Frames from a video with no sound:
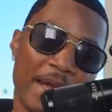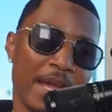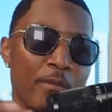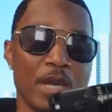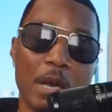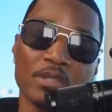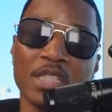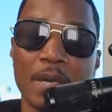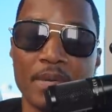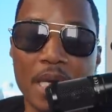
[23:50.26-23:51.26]
And when I was
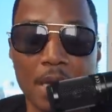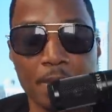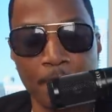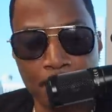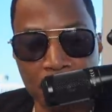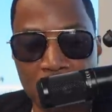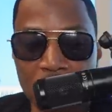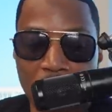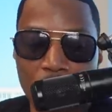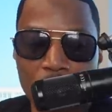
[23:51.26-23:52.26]
coming up, you
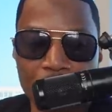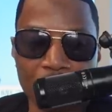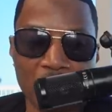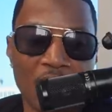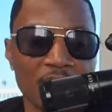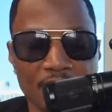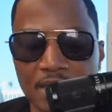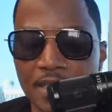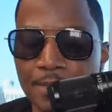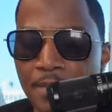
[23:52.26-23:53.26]
know,
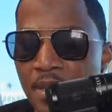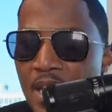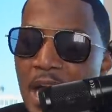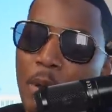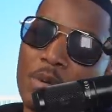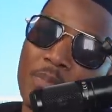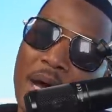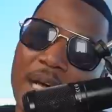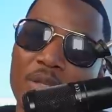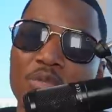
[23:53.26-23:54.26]
hustling, I would
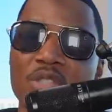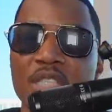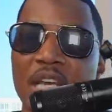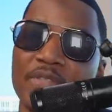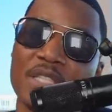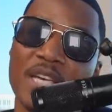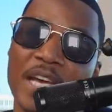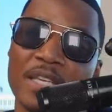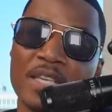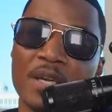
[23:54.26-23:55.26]
buy new shit every
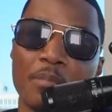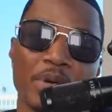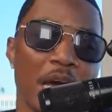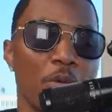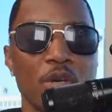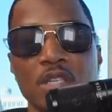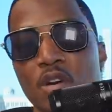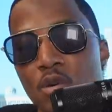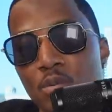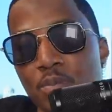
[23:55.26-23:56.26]
day, but I wouldn't
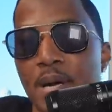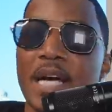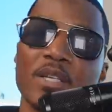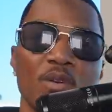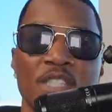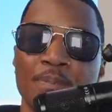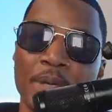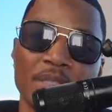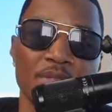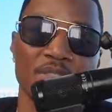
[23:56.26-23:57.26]
go buy no expensive